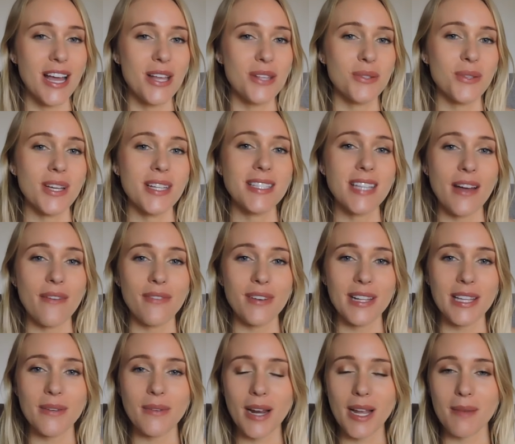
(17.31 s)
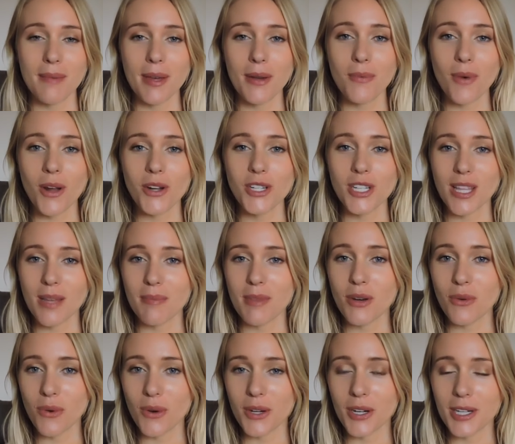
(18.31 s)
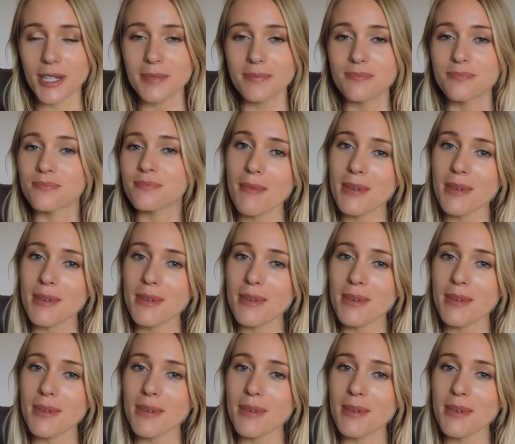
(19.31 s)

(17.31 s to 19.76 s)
So I definitely recommend watching them in order.